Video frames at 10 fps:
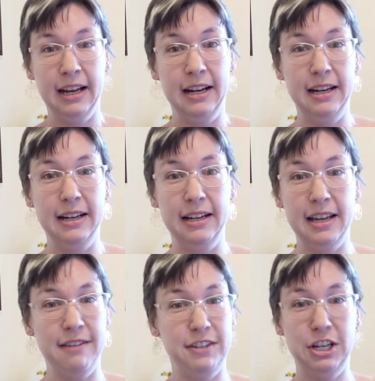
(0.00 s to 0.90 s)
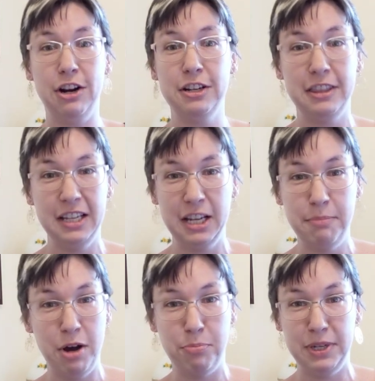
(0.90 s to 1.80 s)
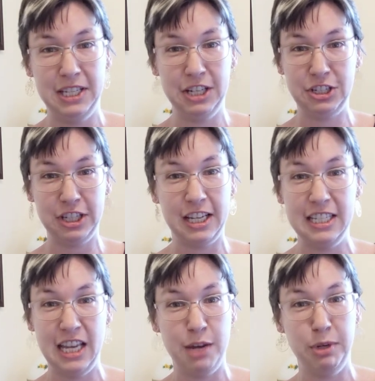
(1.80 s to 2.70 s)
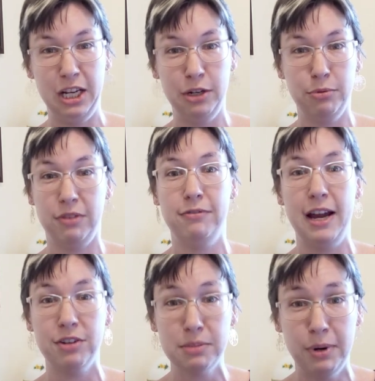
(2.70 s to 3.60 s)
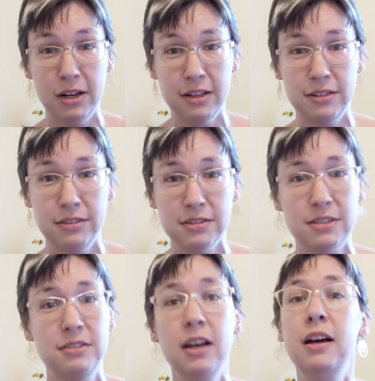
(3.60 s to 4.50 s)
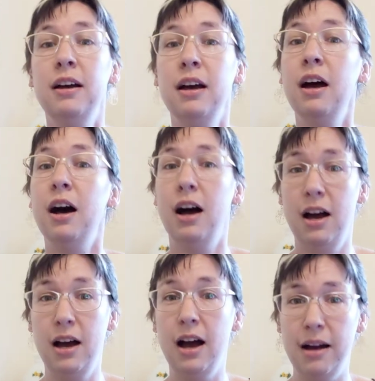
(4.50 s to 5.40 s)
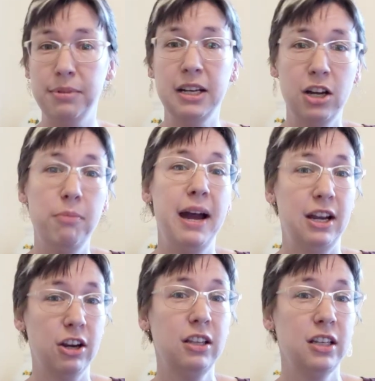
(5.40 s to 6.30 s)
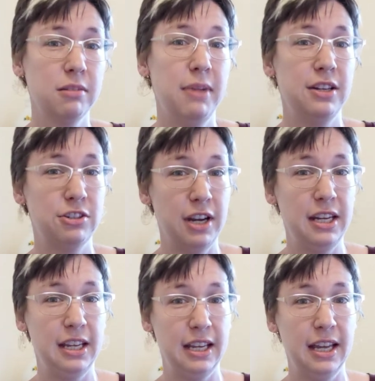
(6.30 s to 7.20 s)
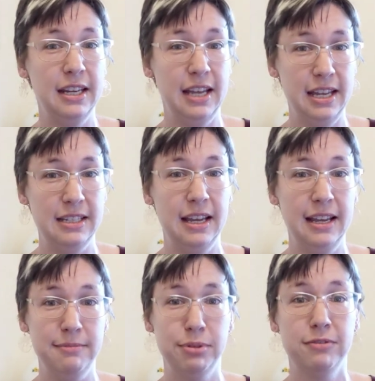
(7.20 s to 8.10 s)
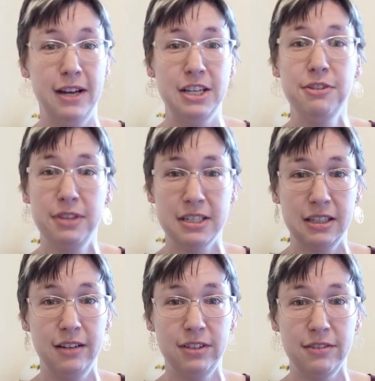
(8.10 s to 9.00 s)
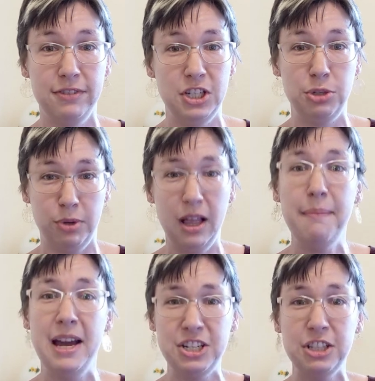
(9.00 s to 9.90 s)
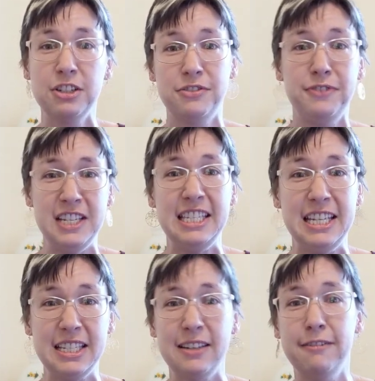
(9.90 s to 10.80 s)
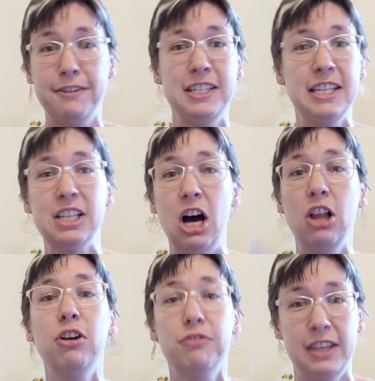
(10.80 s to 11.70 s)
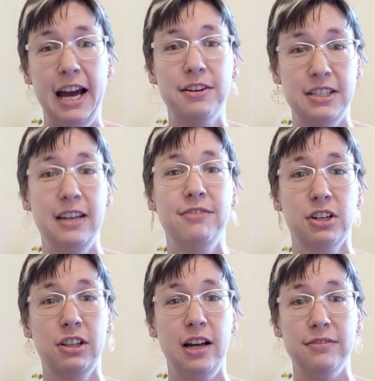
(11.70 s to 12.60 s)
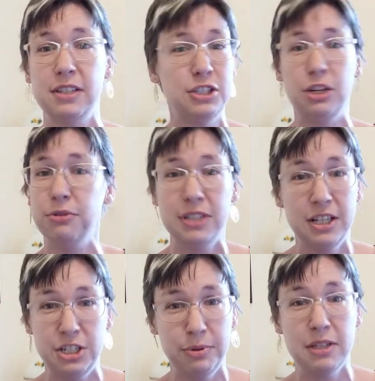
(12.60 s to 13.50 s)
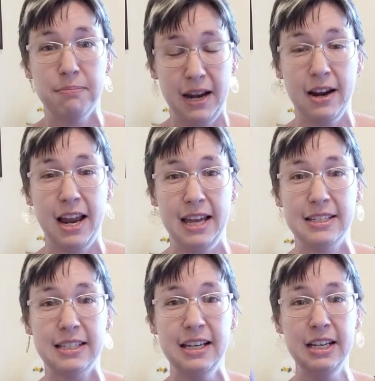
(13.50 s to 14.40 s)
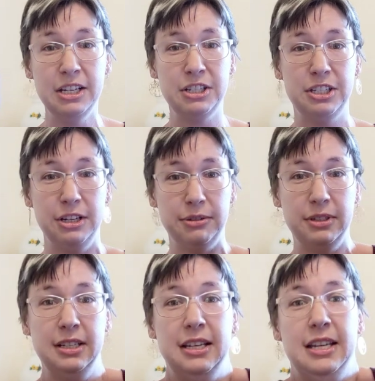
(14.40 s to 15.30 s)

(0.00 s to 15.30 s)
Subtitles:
If it's hard to think about potentially contaminated with virus particles, I'm going to go back earlier in my training and provide you this lovely visual. Imagine there's feces all over the outside of your gloves. Don't touch it with your bare hands. So